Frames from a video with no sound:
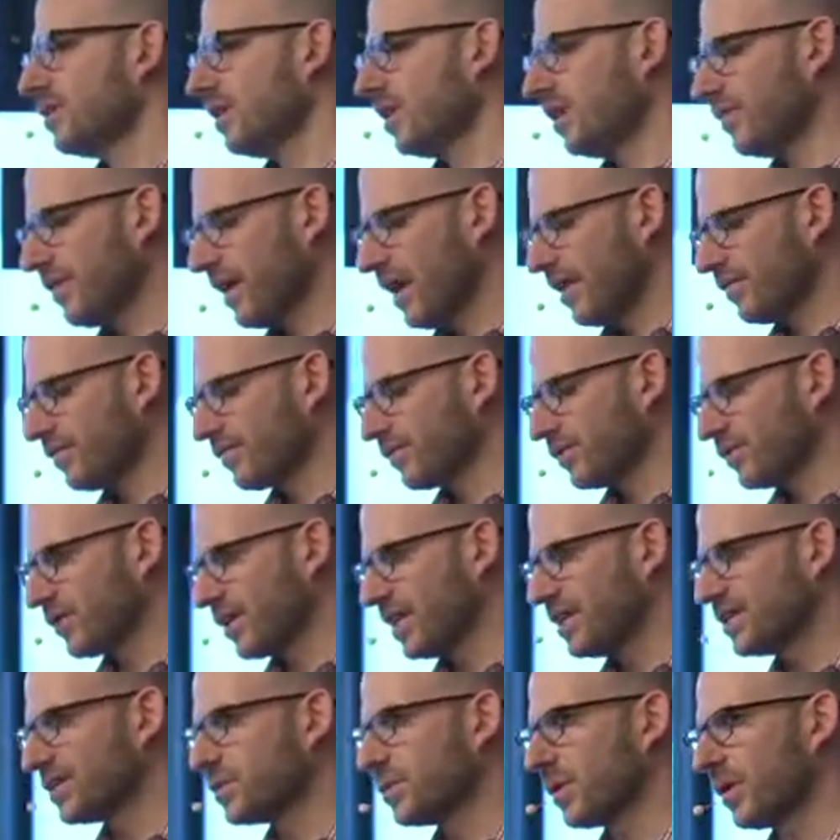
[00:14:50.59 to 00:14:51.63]
of effort
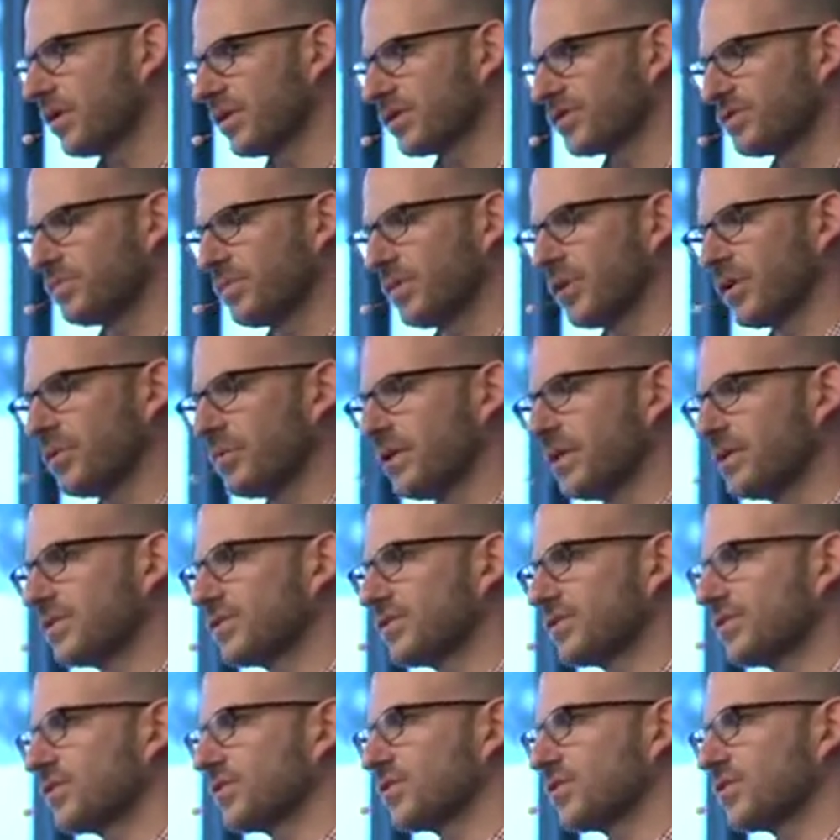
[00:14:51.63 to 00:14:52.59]
into our experiments